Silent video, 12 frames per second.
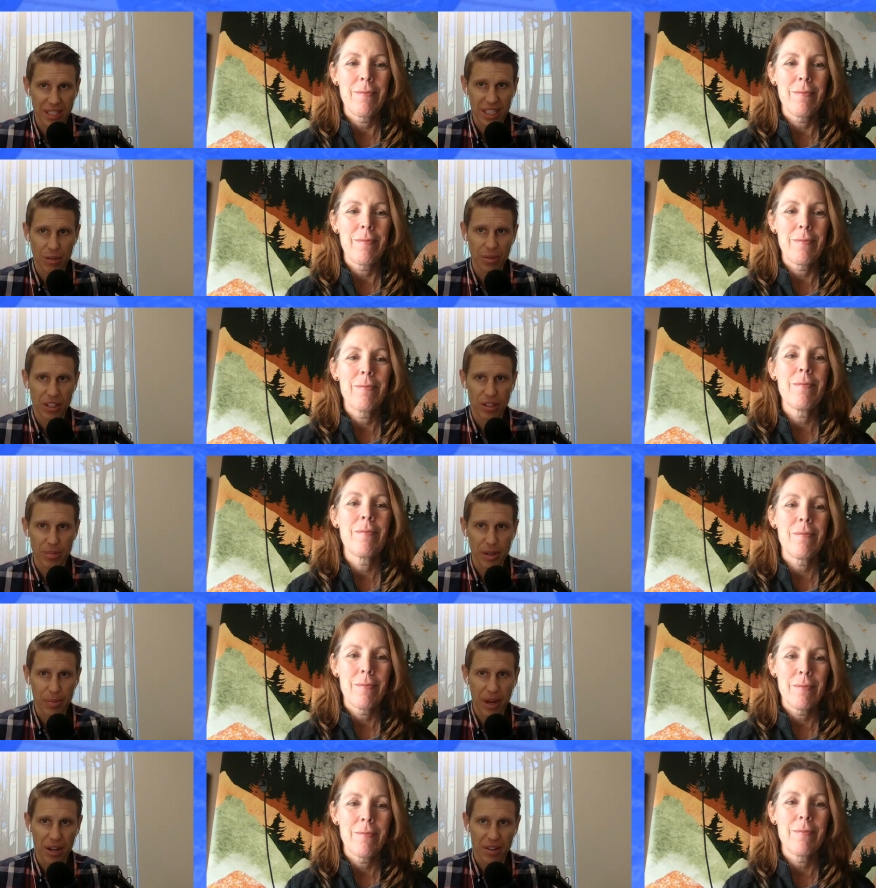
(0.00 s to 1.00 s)
Speaker 1: tell me a little bit
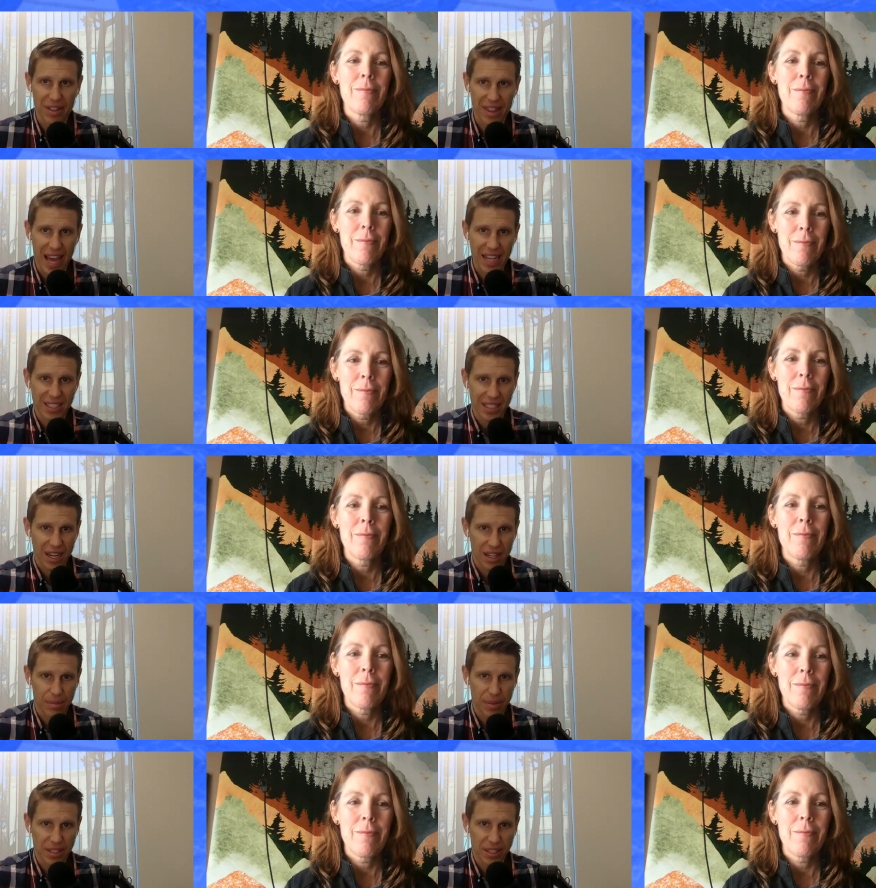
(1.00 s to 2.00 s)
about that side of
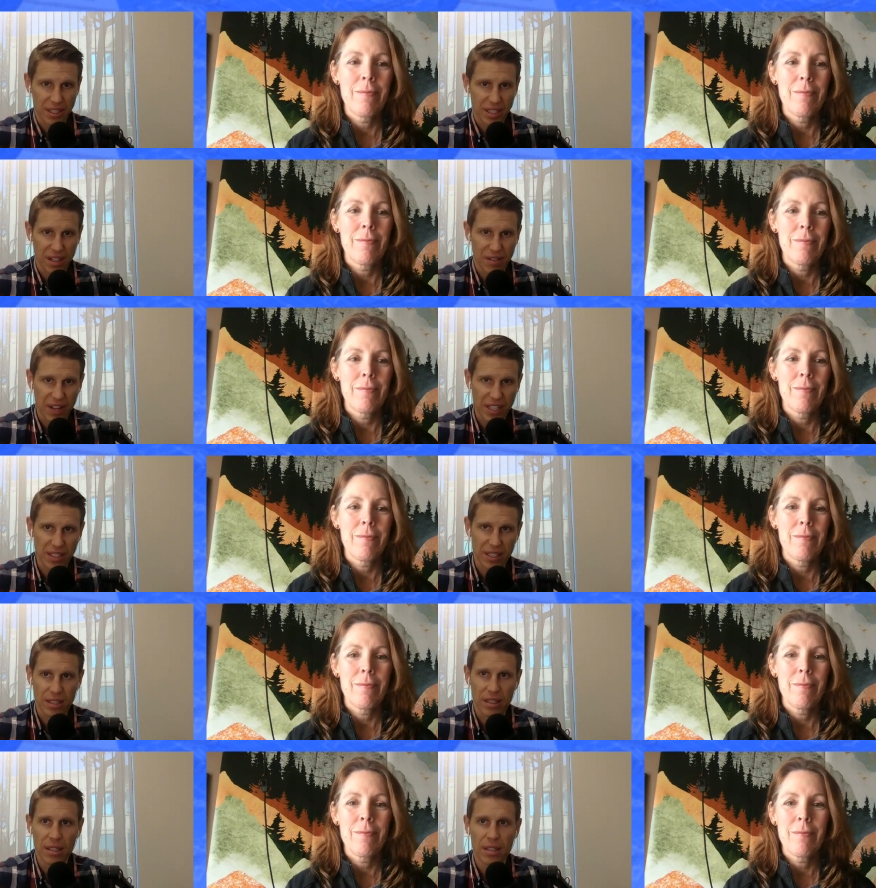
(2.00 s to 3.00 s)
the business and
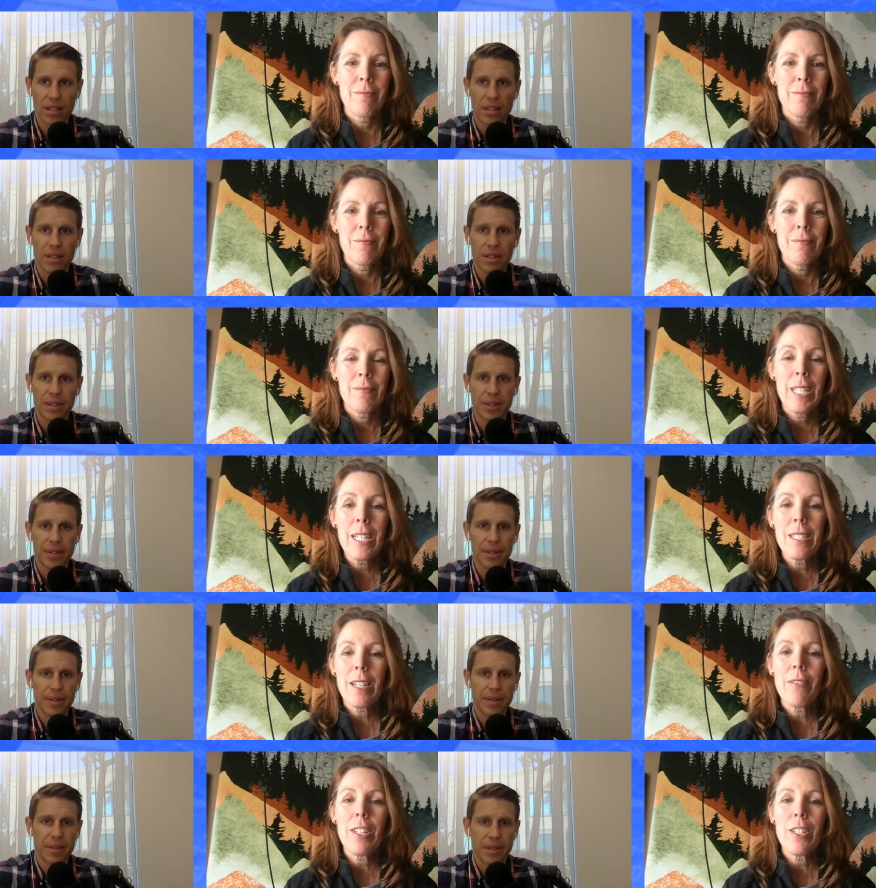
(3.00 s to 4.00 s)
investing.
Speaker 2: Yeah,
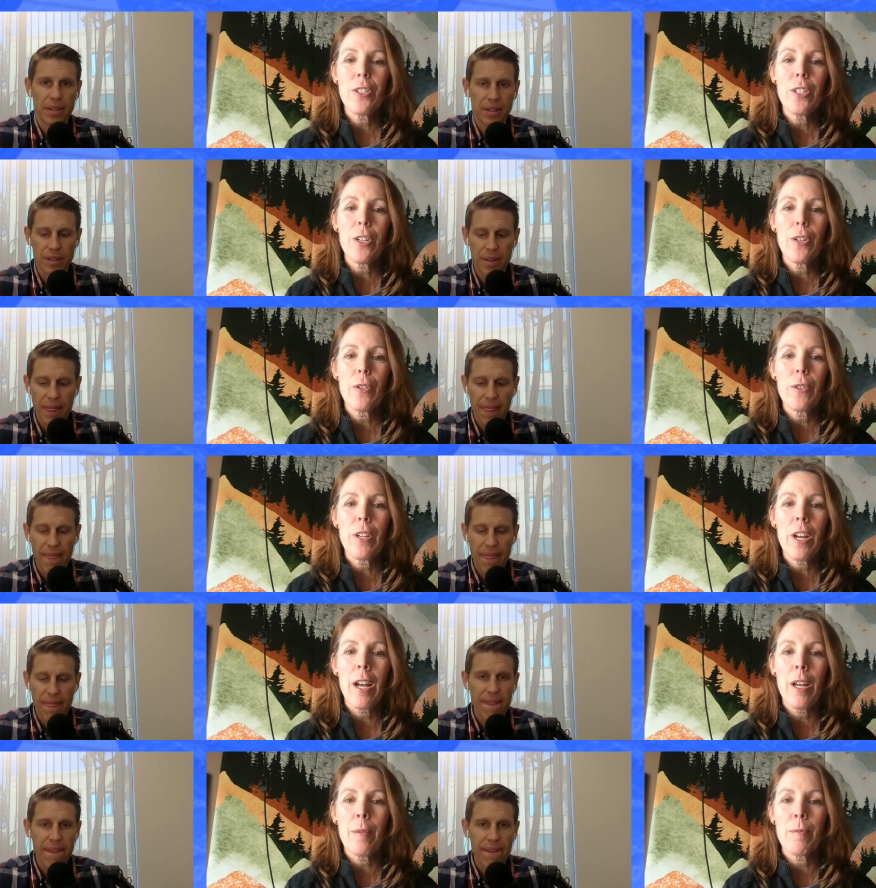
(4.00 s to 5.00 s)
definitely. So,
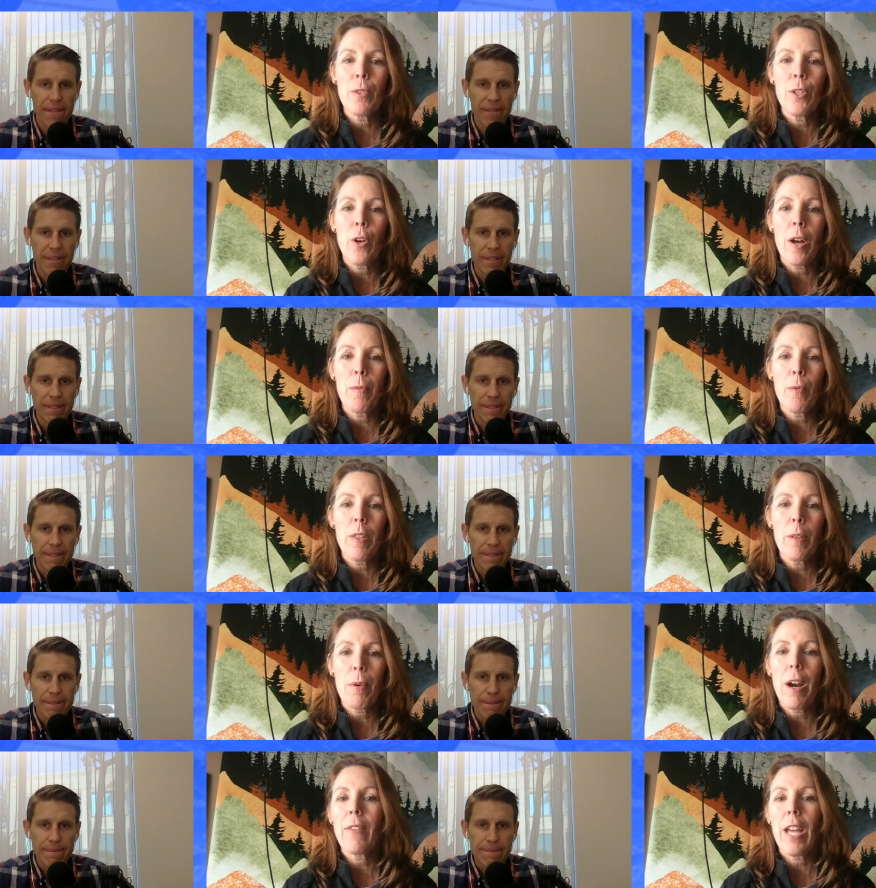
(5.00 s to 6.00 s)
um, you know, I'm with a
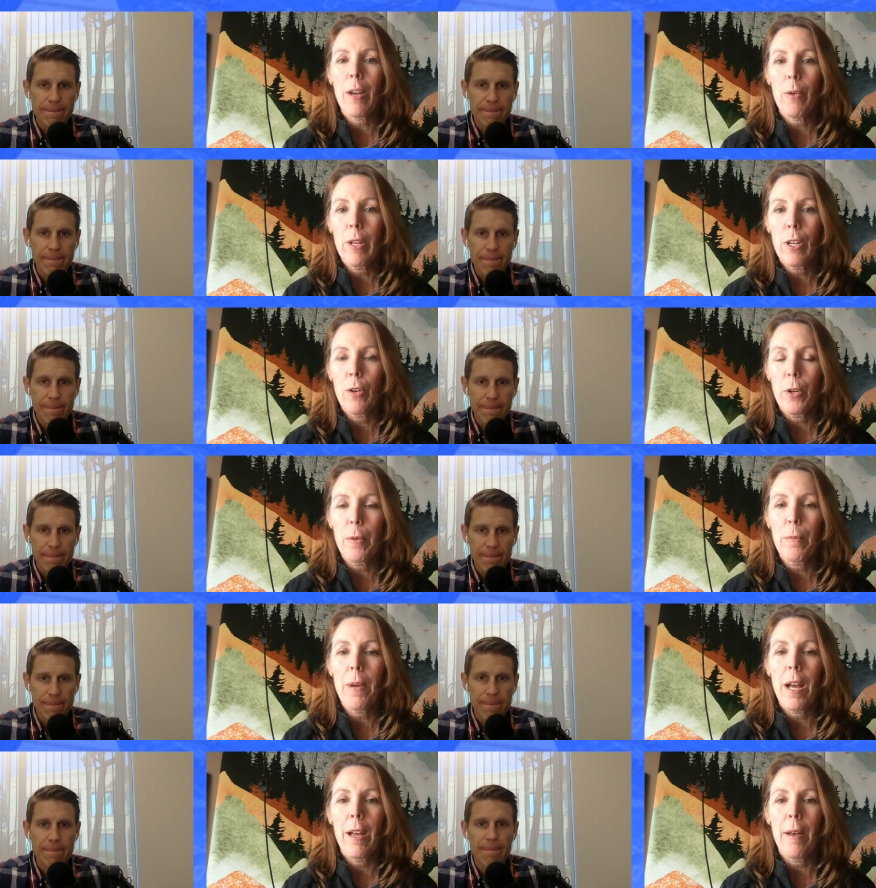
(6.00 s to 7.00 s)
private equity
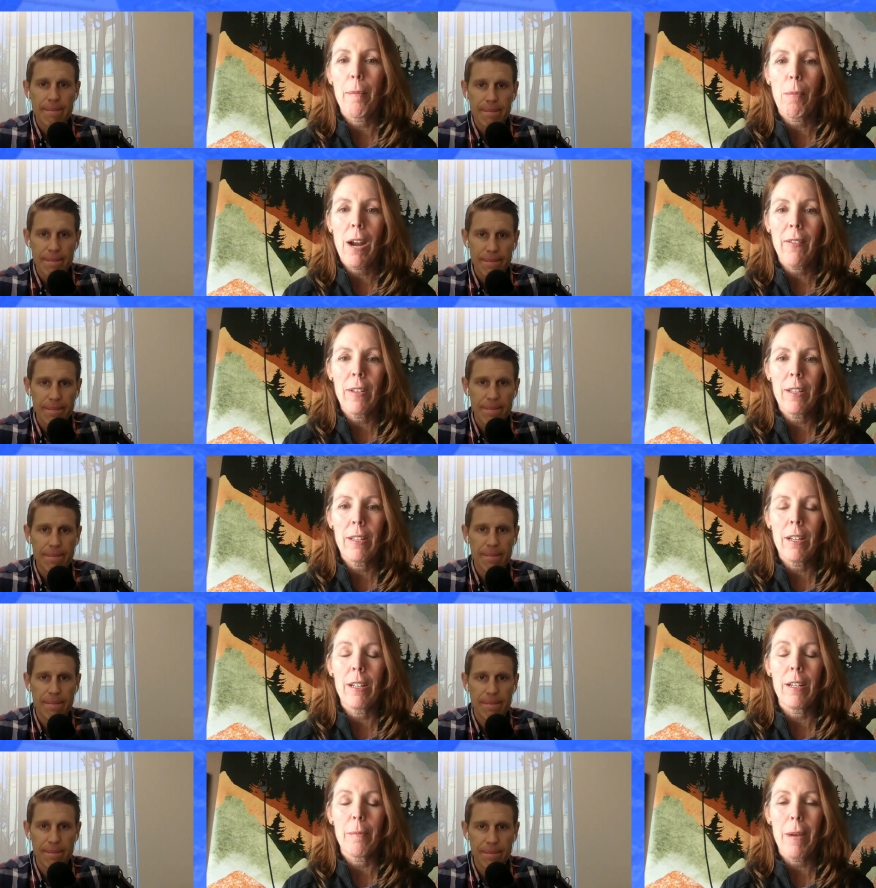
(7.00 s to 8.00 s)
group, um, private
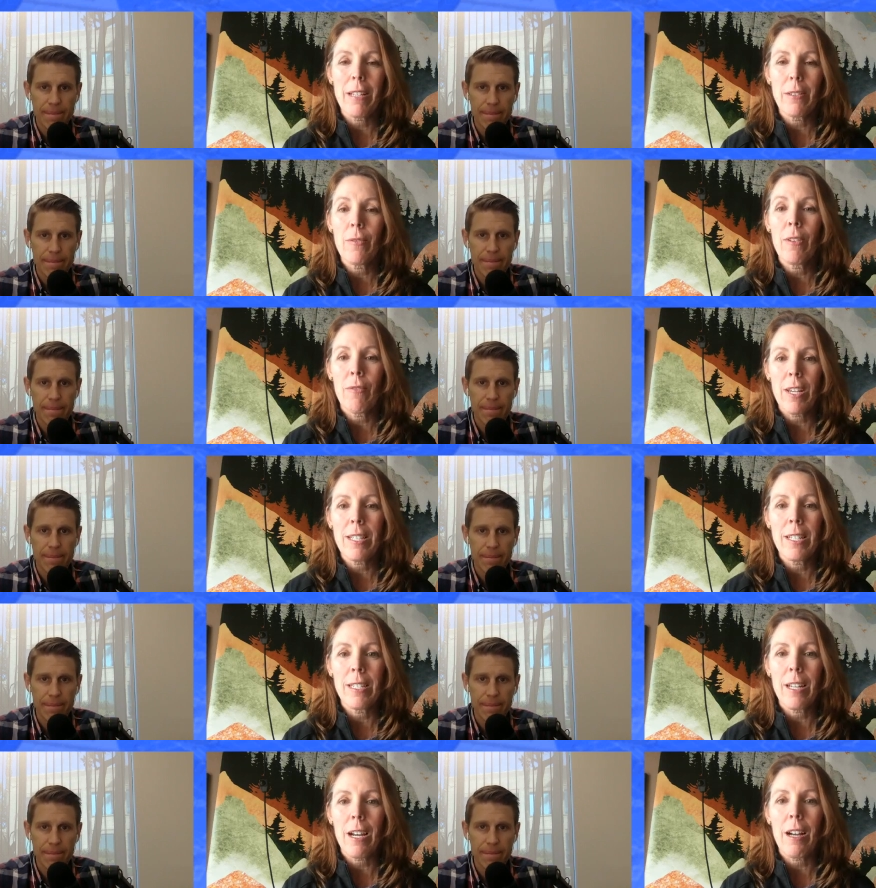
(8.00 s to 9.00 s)
uh,
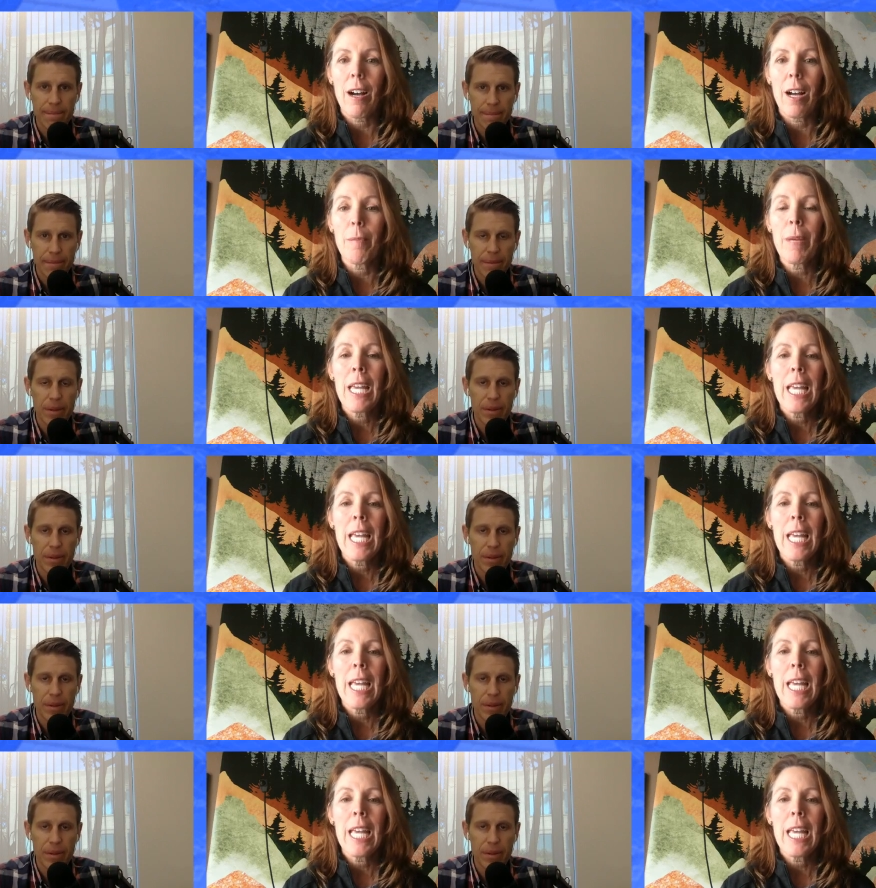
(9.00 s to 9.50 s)
passiveinvesting.com,